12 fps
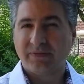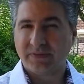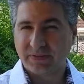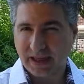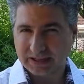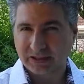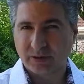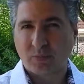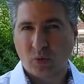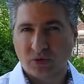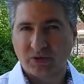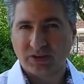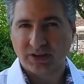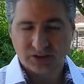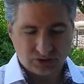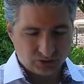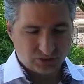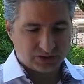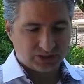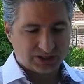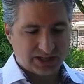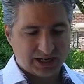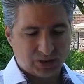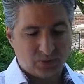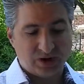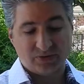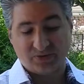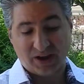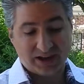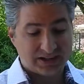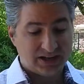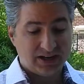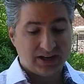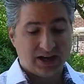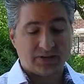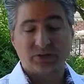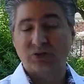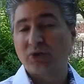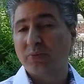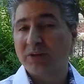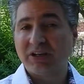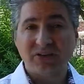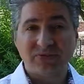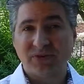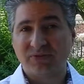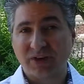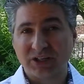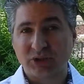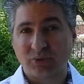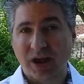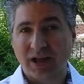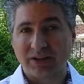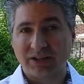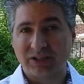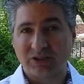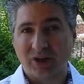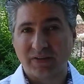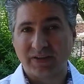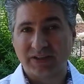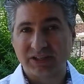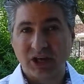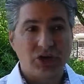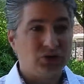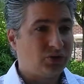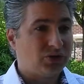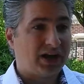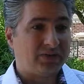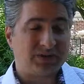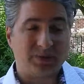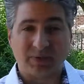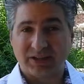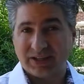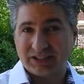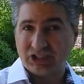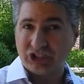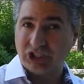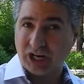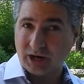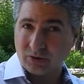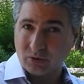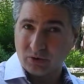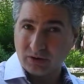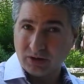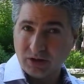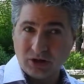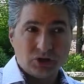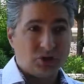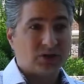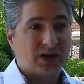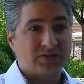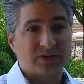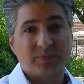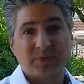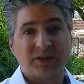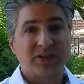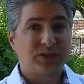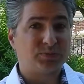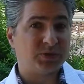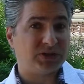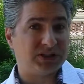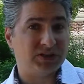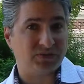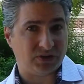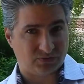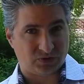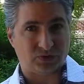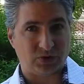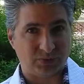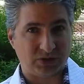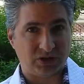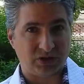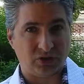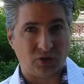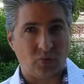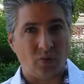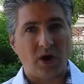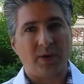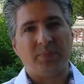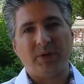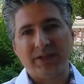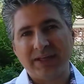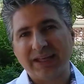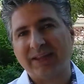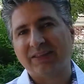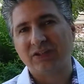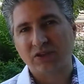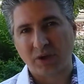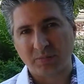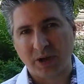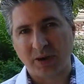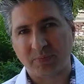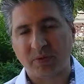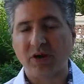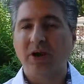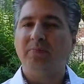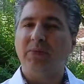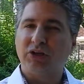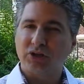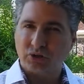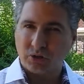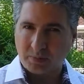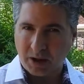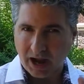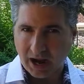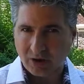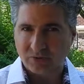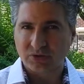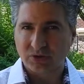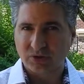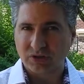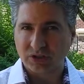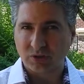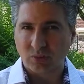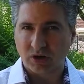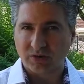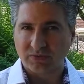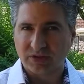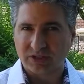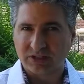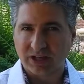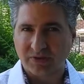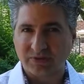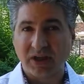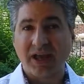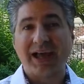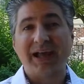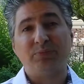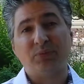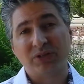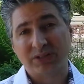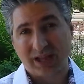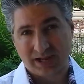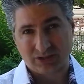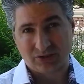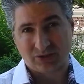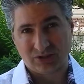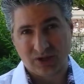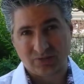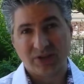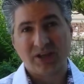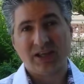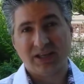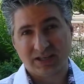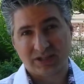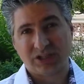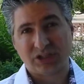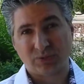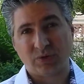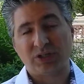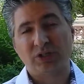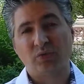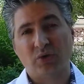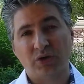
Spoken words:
That's an important thing to take away. In fact, there's so many different eventualities on this. You could have something that's general. You could have something that's specific for treatment that you don't want. But get this on paper. Make sure your power of attorney is aware of this stuff and protect yourself in a situation where